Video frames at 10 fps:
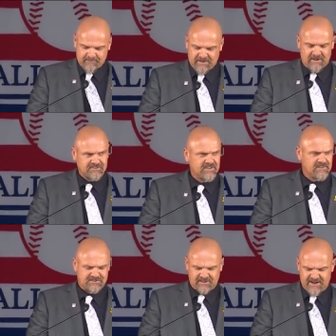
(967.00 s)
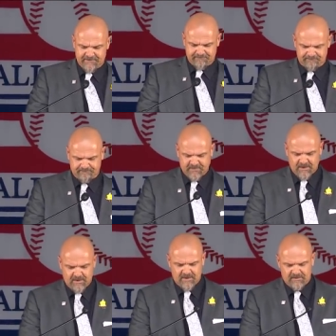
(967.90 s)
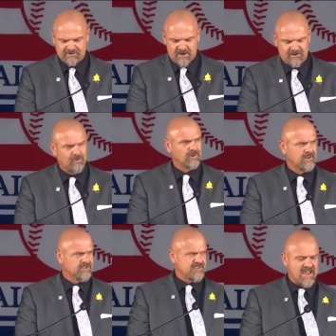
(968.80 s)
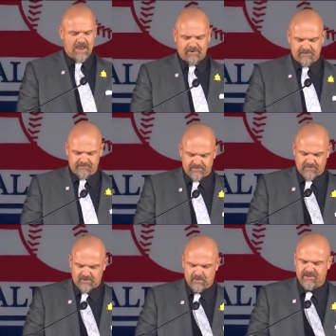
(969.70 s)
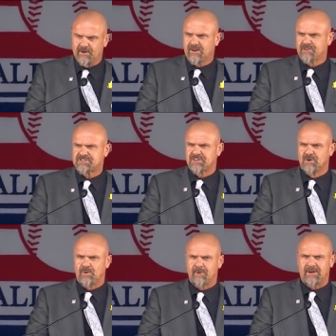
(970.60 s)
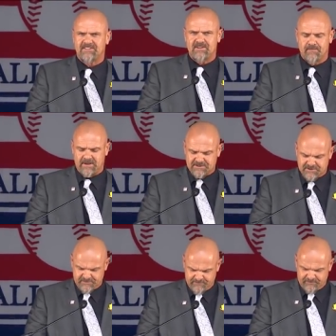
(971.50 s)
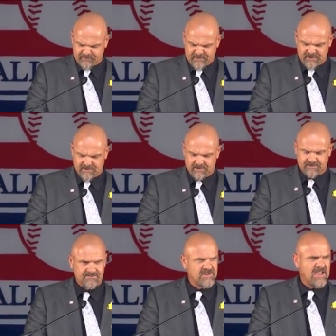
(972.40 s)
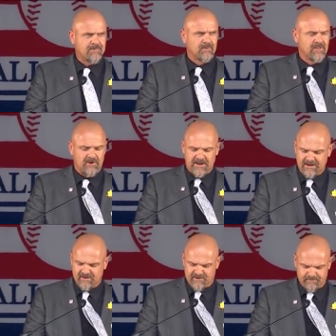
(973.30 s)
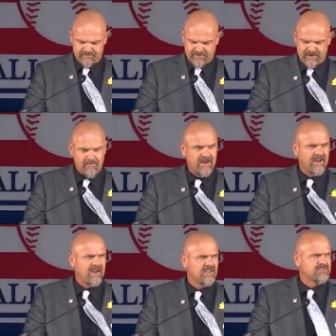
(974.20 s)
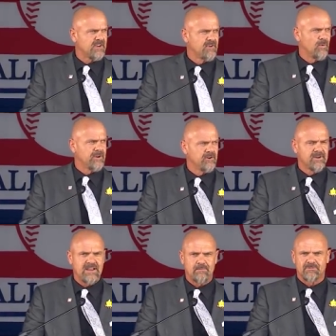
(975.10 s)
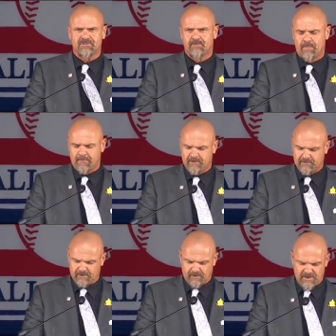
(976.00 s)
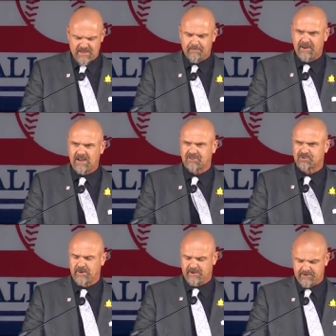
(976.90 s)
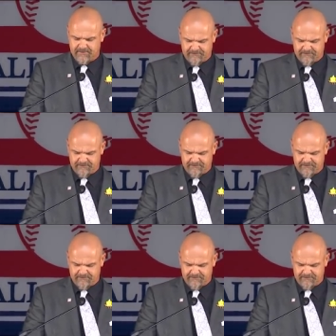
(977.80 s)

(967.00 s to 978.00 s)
And I'll say this again this honor really doesn't happen without every single one of my teammates. It doesn't happen without any of them. And in my eyes, every one of your names are on that plaque as well.